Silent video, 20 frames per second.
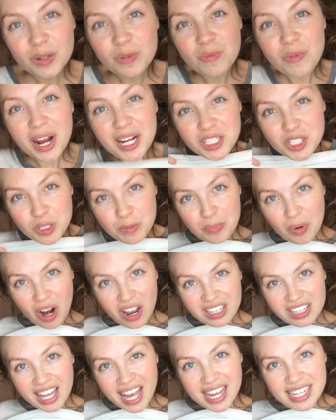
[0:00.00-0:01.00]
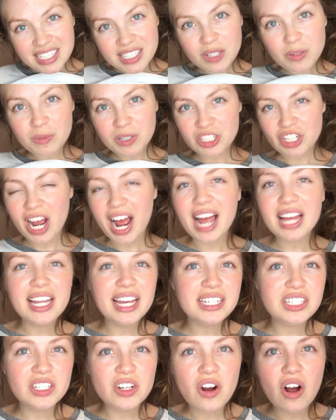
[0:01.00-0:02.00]
runch bralette, which I
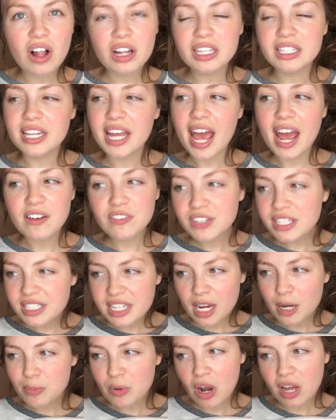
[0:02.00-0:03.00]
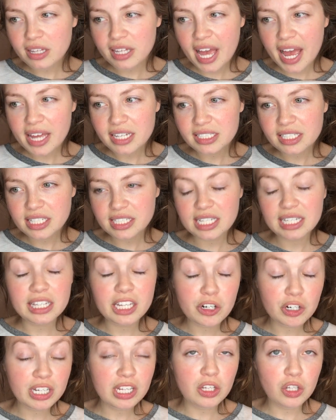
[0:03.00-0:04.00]
like to call an everyday bralette because it
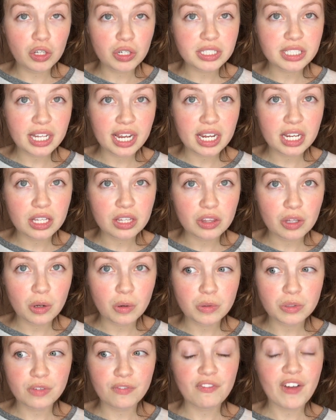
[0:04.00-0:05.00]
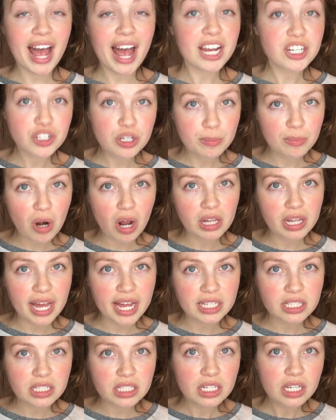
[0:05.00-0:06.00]
literally looks like those fashion
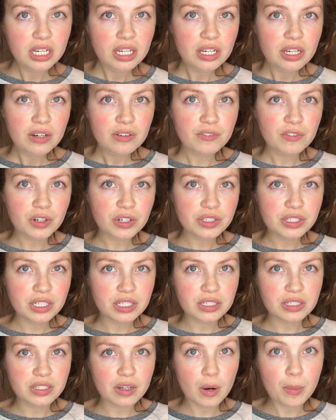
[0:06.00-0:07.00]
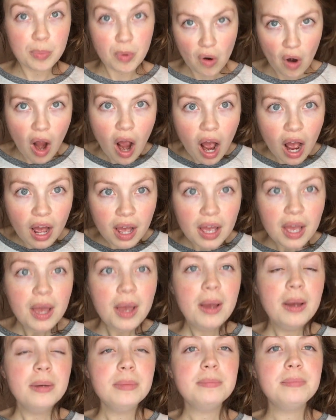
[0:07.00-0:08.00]
bralettes versus a bra,
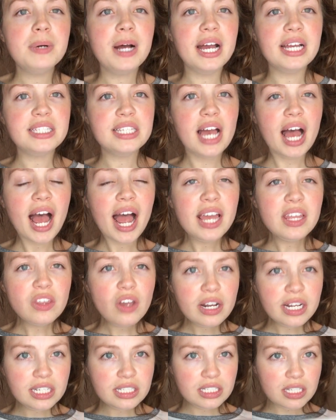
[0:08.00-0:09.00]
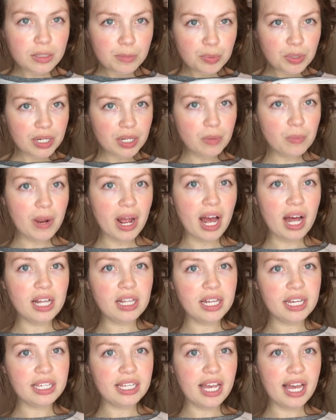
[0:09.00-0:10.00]
but I thought it did pretty well.
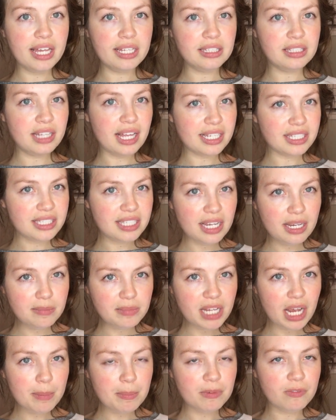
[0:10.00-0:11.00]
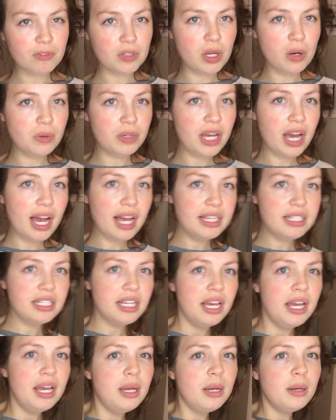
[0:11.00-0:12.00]
Again, that same type of low cut,
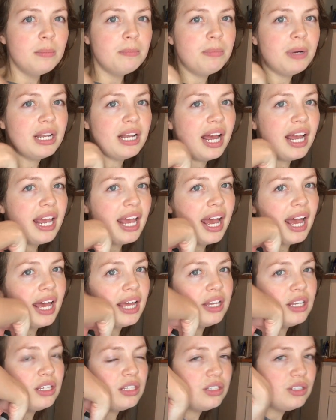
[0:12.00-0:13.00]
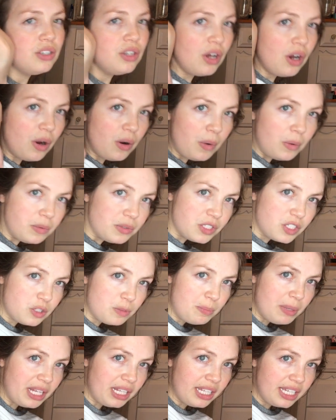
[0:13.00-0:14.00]
but I had no
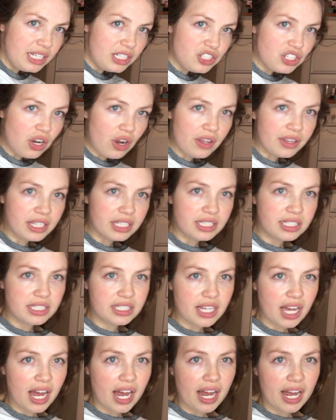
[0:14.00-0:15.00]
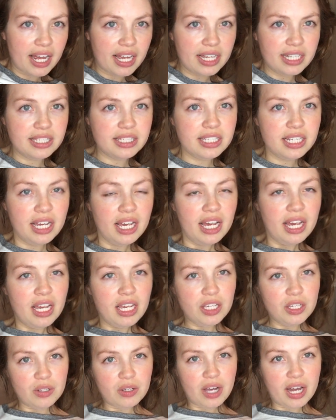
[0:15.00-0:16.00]
spillage on the sides.
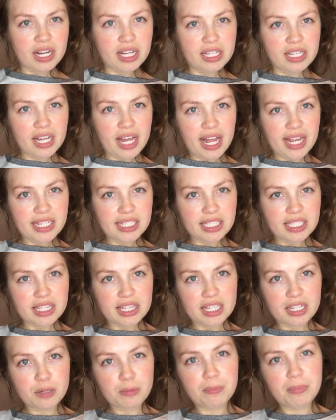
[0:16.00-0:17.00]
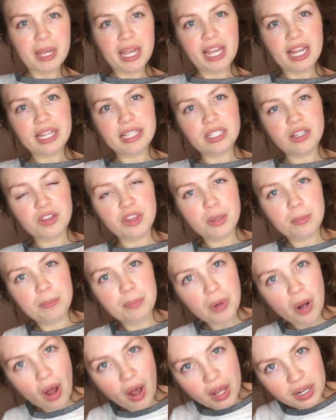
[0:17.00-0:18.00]
You got a nice thick band on the
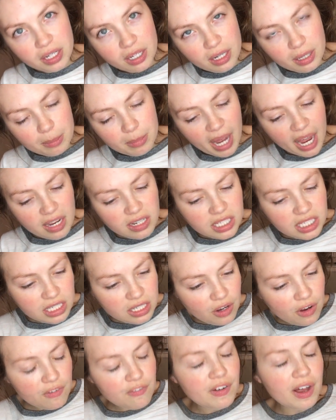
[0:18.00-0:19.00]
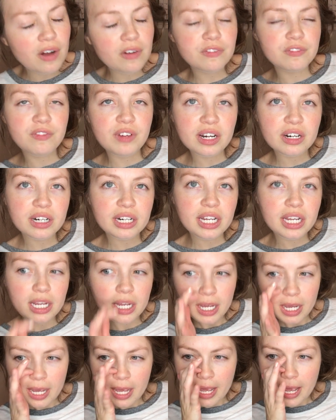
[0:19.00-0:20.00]
bottom. I still felt very
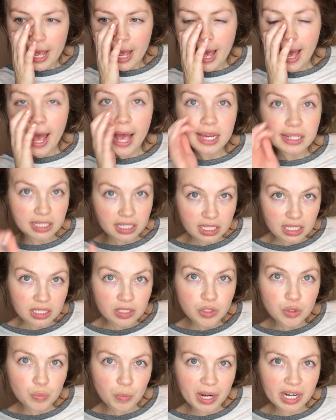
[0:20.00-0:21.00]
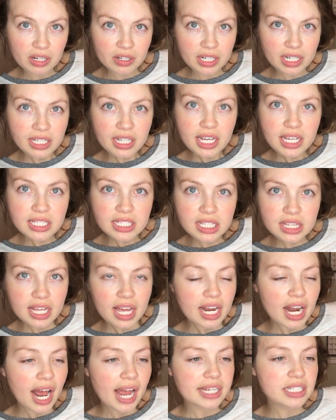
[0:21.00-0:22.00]
at ease wearing it,
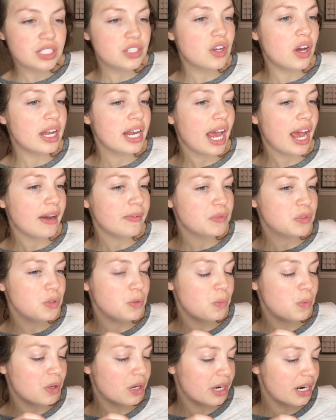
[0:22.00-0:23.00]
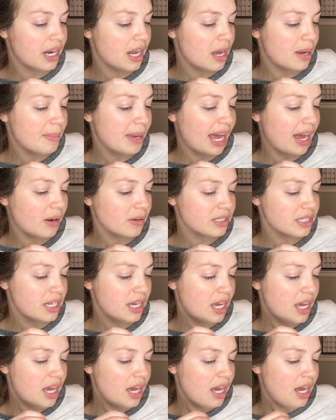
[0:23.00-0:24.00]
that I did not have to worry about
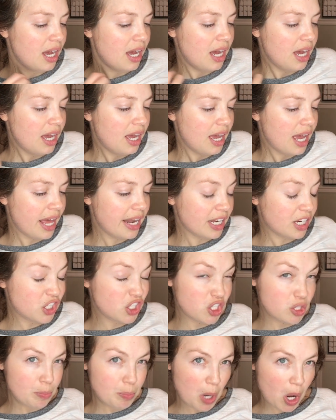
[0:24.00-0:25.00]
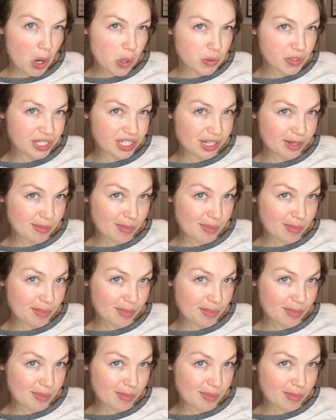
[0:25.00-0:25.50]
an exposing